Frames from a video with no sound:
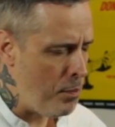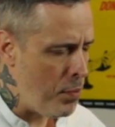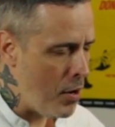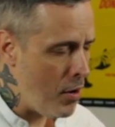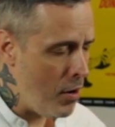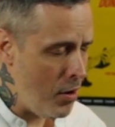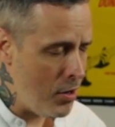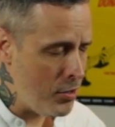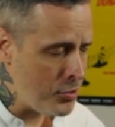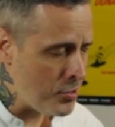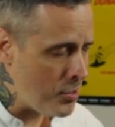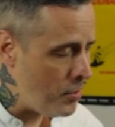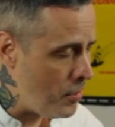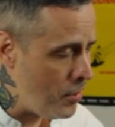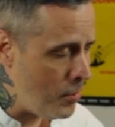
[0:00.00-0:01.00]
Bars
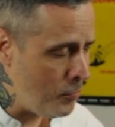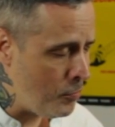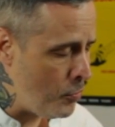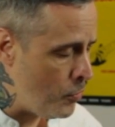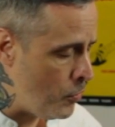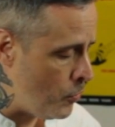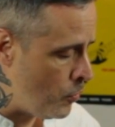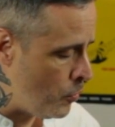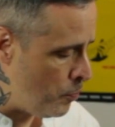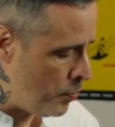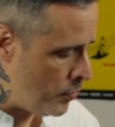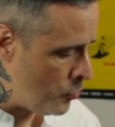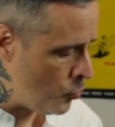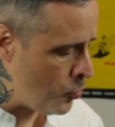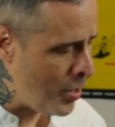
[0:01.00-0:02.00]
are
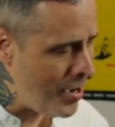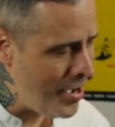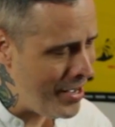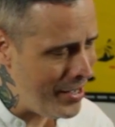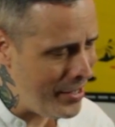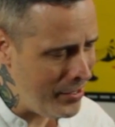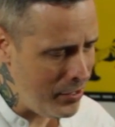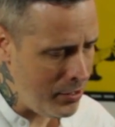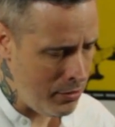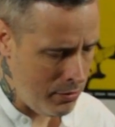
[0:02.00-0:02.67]
broken wide,